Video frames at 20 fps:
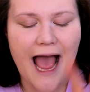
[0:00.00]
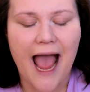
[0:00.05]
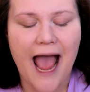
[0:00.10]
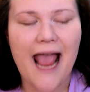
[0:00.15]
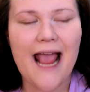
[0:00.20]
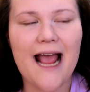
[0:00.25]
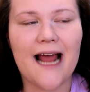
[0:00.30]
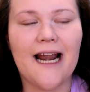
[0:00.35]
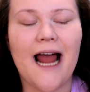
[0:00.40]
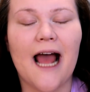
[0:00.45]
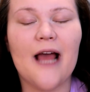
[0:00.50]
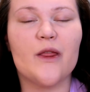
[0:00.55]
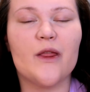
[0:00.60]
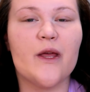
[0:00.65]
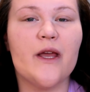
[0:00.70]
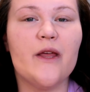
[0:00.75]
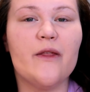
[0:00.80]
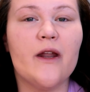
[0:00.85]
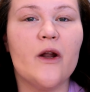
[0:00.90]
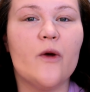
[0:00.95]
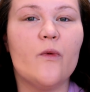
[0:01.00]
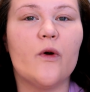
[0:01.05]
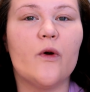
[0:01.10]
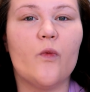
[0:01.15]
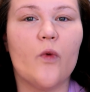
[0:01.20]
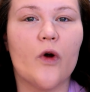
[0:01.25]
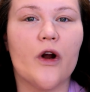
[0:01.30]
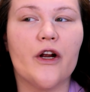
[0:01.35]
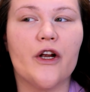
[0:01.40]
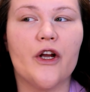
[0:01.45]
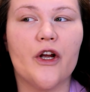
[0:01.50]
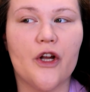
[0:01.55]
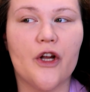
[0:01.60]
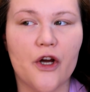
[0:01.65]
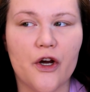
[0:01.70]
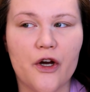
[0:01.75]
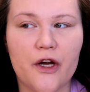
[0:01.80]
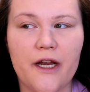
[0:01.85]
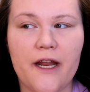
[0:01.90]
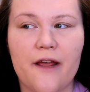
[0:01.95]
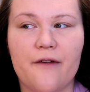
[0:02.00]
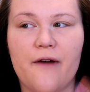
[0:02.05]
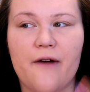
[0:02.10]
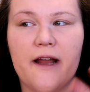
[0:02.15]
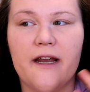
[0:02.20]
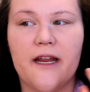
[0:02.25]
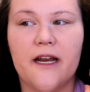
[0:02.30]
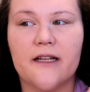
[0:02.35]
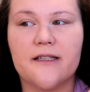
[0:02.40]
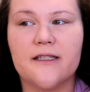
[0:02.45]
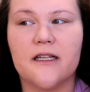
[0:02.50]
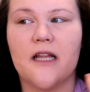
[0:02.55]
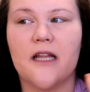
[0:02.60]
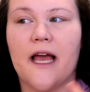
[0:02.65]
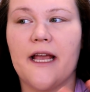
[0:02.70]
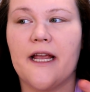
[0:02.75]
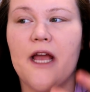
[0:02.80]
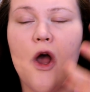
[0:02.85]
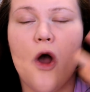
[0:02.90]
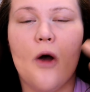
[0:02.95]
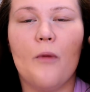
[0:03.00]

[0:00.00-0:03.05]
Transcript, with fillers: And I think that it would work good if I needed to like